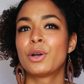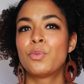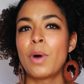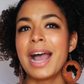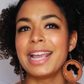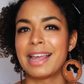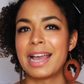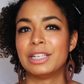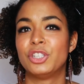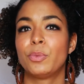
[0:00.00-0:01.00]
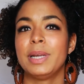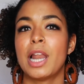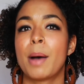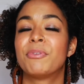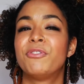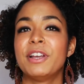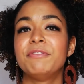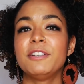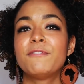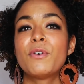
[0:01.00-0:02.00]
why then do we lump
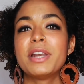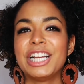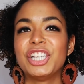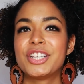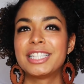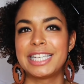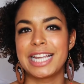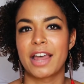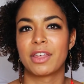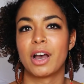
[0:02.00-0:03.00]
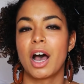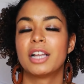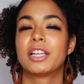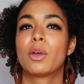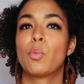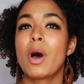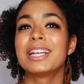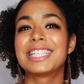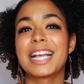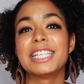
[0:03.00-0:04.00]
54 nations together under the
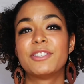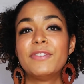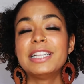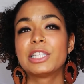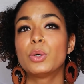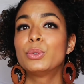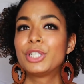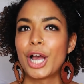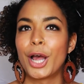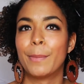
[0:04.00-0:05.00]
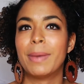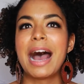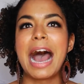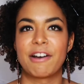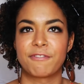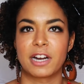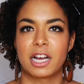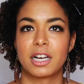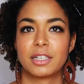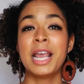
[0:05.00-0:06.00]
one-size-fits-all term,
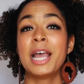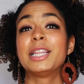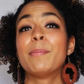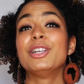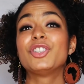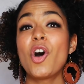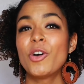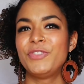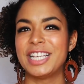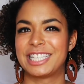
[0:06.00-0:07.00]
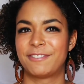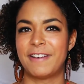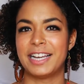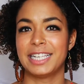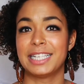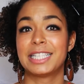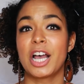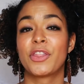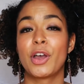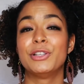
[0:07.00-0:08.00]
Africa? The most obvious offenders
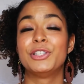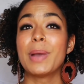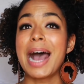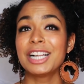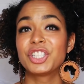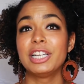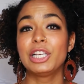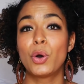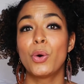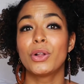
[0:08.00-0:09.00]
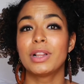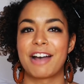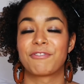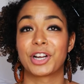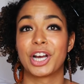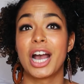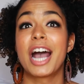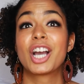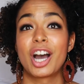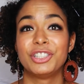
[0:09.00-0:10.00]
are those who actually call Africa a
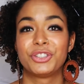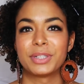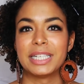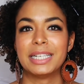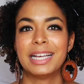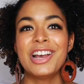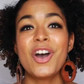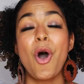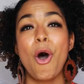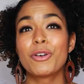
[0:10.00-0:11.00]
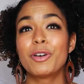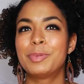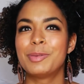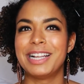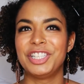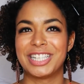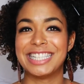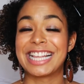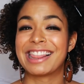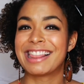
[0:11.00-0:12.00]
country. Honourable mentions
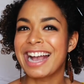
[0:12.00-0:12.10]
in that